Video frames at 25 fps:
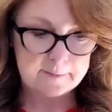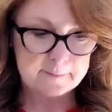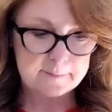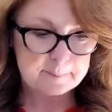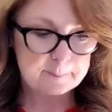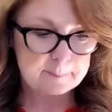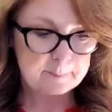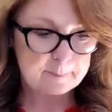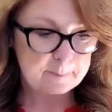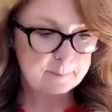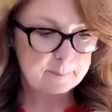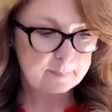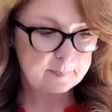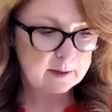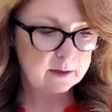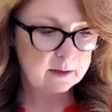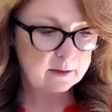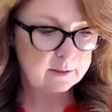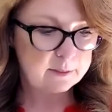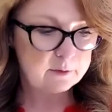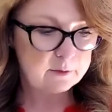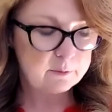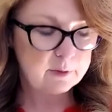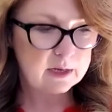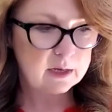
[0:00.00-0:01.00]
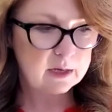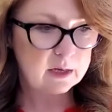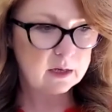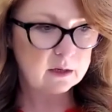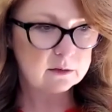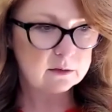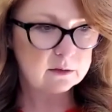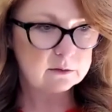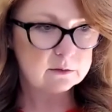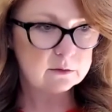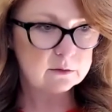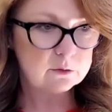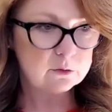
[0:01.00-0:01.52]
There are
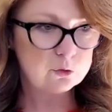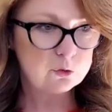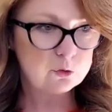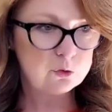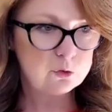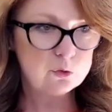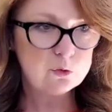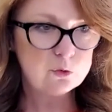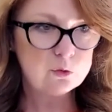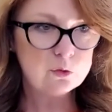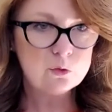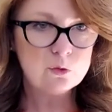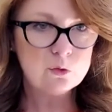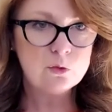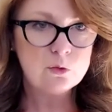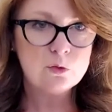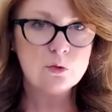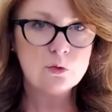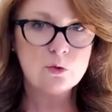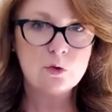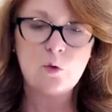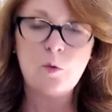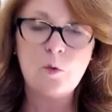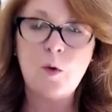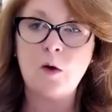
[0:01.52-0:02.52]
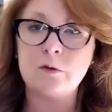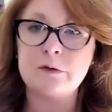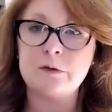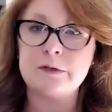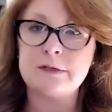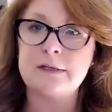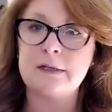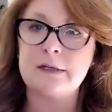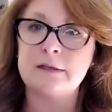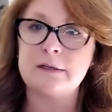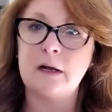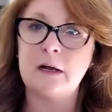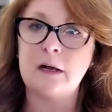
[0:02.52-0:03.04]
two quotes
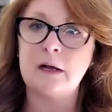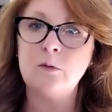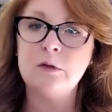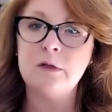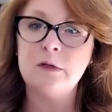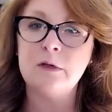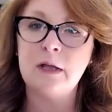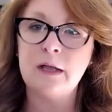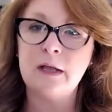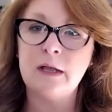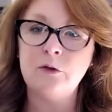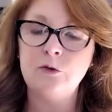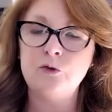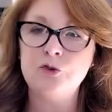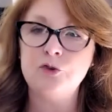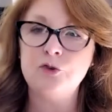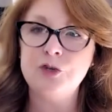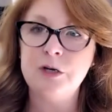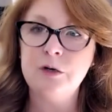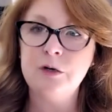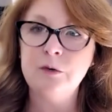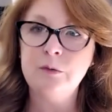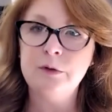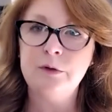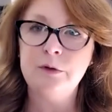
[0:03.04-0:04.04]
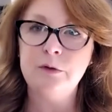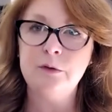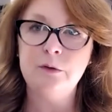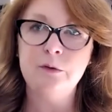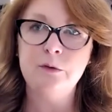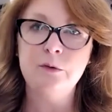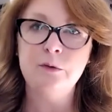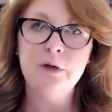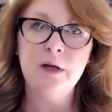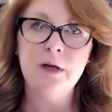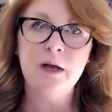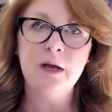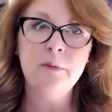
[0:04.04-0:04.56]
that I would like to share with
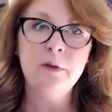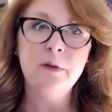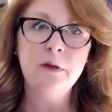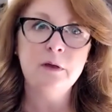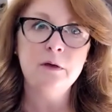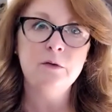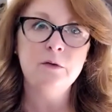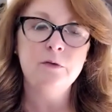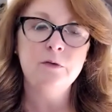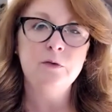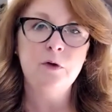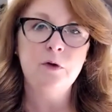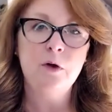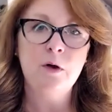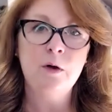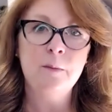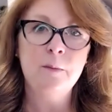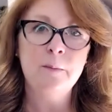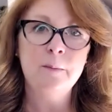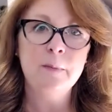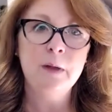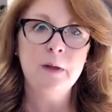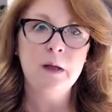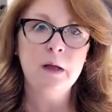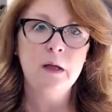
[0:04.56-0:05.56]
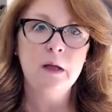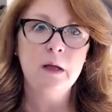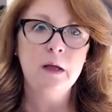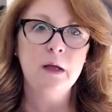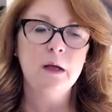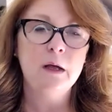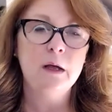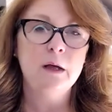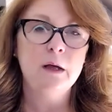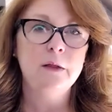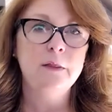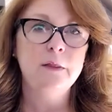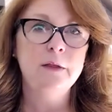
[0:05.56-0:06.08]
you coming from
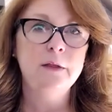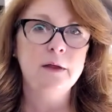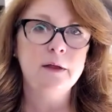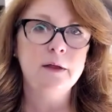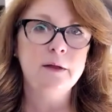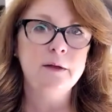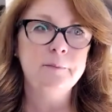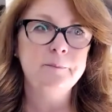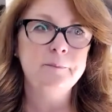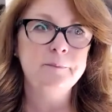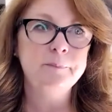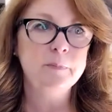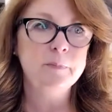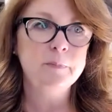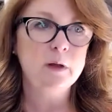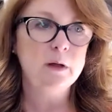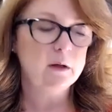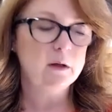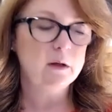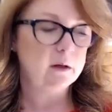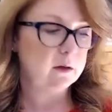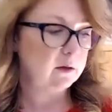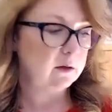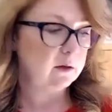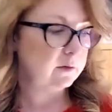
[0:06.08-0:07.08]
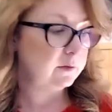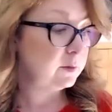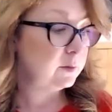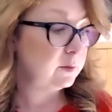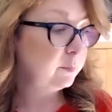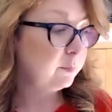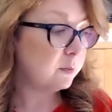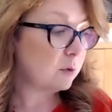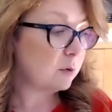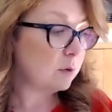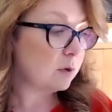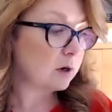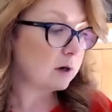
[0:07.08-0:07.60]
the
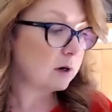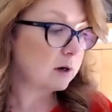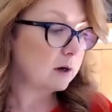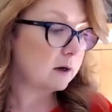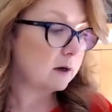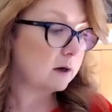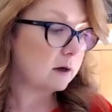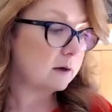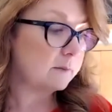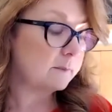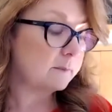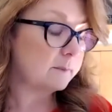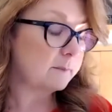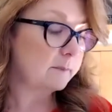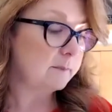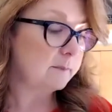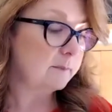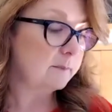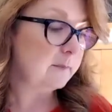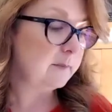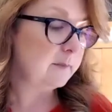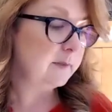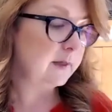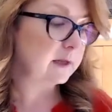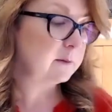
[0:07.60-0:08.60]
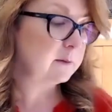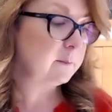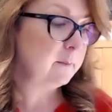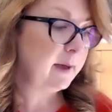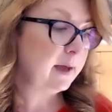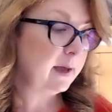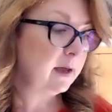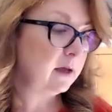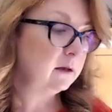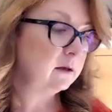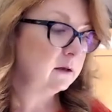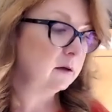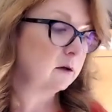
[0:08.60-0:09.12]
book that
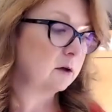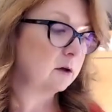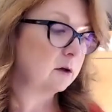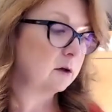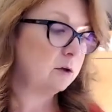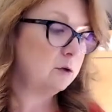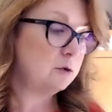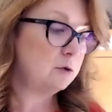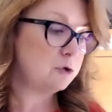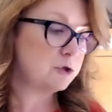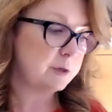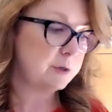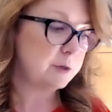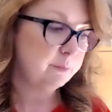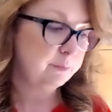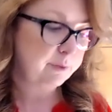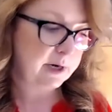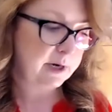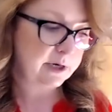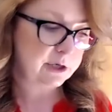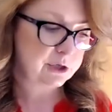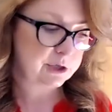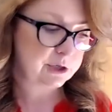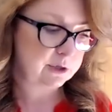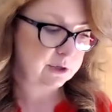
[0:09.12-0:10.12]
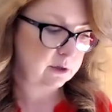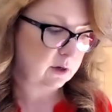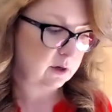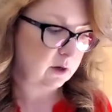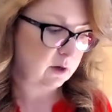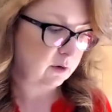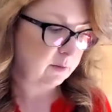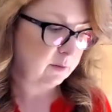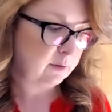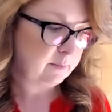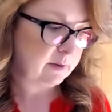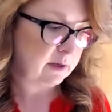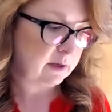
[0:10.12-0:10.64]
made a huge impression
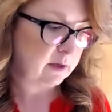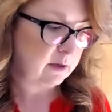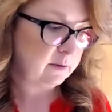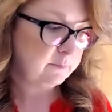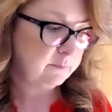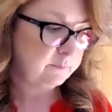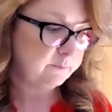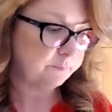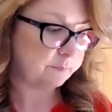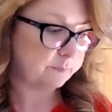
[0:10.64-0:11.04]
on me.